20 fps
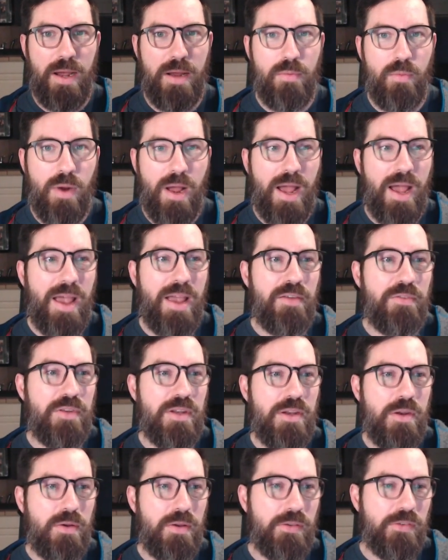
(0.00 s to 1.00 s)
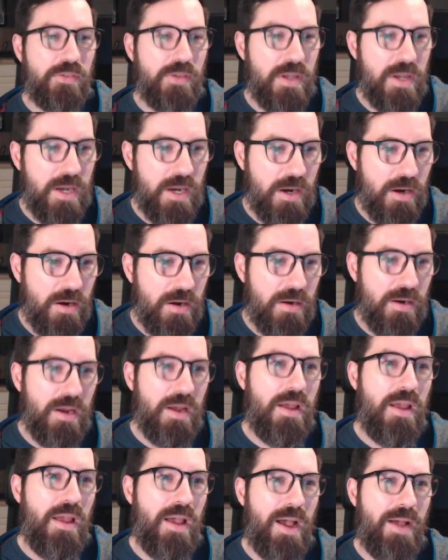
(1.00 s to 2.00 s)
arrived, and you can see here
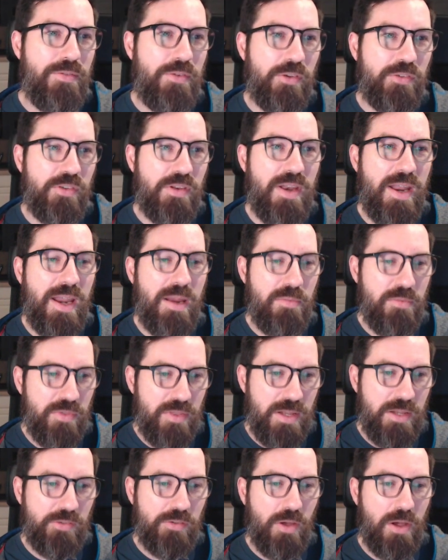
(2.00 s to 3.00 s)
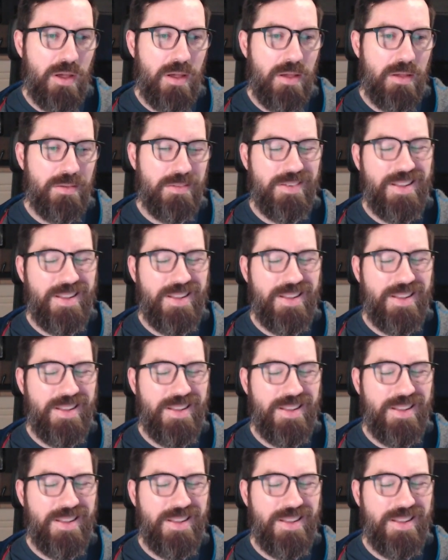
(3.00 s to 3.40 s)
I've just named these all.